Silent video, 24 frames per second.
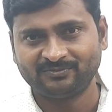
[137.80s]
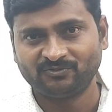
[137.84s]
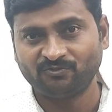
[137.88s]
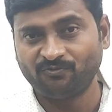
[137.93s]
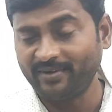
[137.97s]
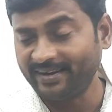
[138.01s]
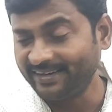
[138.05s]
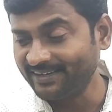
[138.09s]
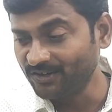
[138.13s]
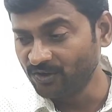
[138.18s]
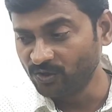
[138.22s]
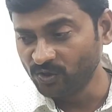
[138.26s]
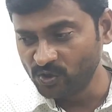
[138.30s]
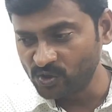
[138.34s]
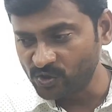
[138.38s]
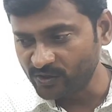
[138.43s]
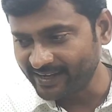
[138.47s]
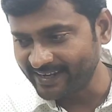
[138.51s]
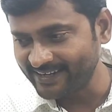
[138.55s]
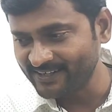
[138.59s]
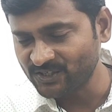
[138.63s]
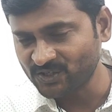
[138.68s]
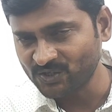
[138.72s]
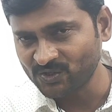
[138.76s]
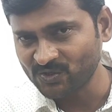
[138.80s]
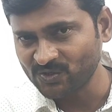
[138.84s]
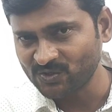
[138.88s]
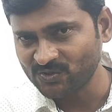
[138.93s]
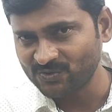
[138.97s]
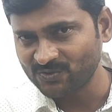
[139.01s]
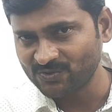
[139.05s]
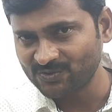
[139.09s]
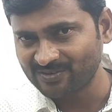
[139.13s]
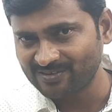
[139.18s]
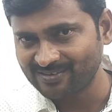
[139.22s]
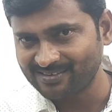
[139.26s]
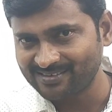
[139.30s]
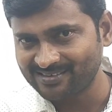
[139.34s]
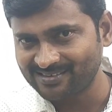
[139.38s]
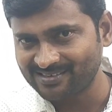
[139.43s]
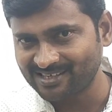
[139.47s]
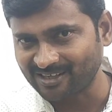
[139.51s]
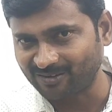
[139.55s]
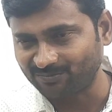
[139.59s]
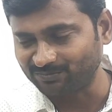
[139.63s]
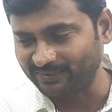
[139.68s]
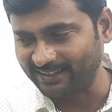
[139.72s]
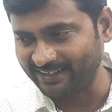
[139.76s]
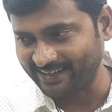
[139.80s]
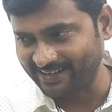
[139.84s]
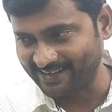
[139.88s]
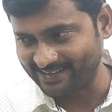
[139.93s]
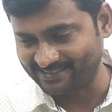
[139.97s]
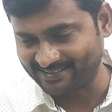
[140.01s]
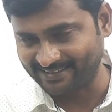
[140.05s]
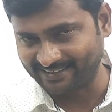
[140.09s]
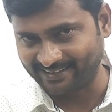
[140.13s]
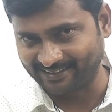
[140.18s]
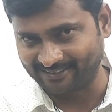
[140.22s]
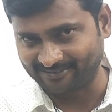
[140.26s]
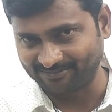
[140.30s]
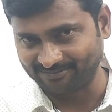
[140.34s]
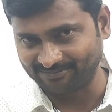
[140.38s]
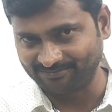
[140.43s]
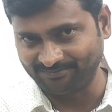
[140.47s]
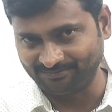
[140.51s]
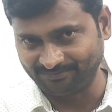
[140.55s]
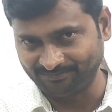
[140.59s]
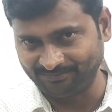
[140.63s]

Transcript: When you look into, something is there.